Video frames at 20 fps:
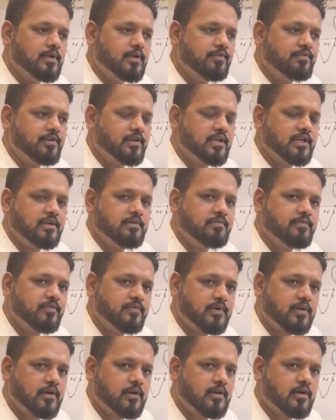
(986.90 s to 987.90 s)
If you keep
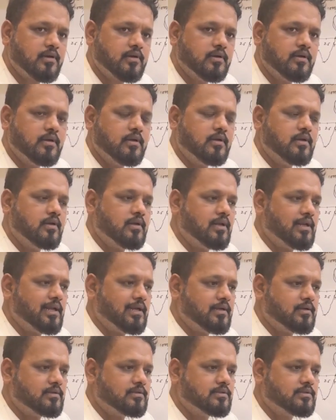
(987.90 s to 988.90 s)
for
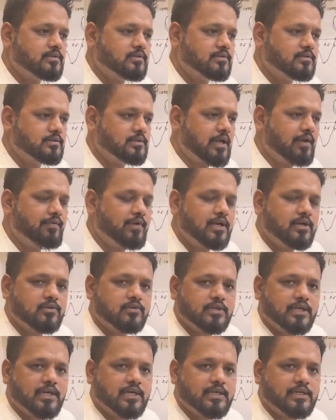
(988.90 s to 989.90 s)
like 7
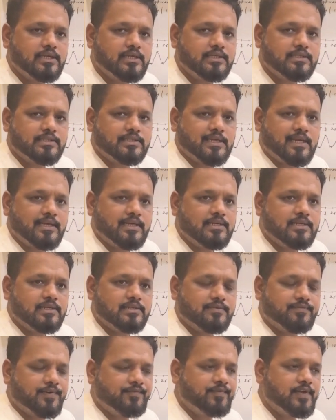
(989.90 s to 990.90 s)
to 8 years, 10
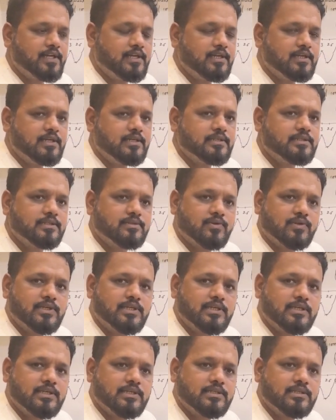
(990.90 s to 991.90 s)
years, 15 years,
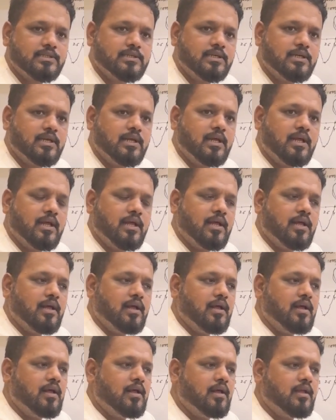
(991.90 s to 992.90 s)
20 years,
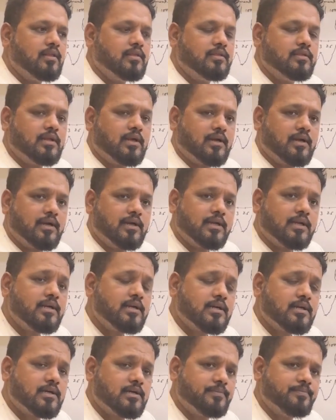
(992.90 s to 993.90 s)
the
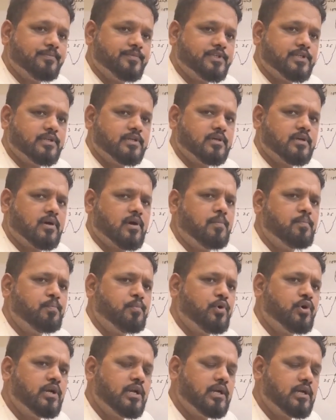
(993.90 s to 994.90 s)
return comes
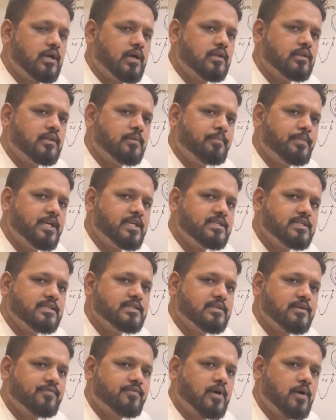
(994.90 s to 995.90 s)
compounded on the
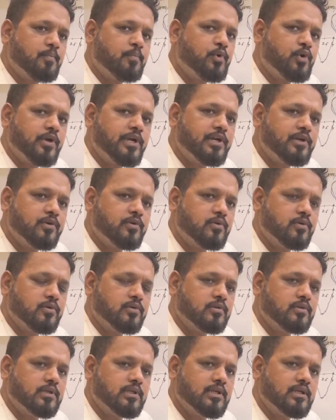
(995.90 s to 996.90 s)
basis of compounded growth.